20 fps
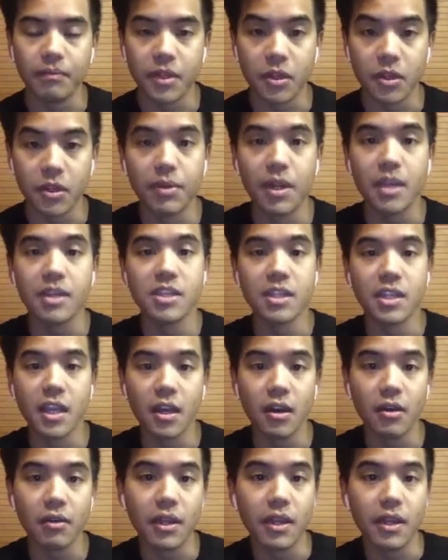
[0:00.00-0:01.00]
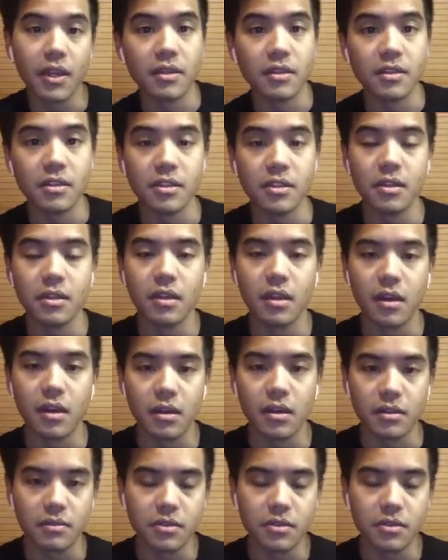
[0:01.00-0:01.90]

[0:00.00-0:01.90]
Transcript: you know branching out and uh,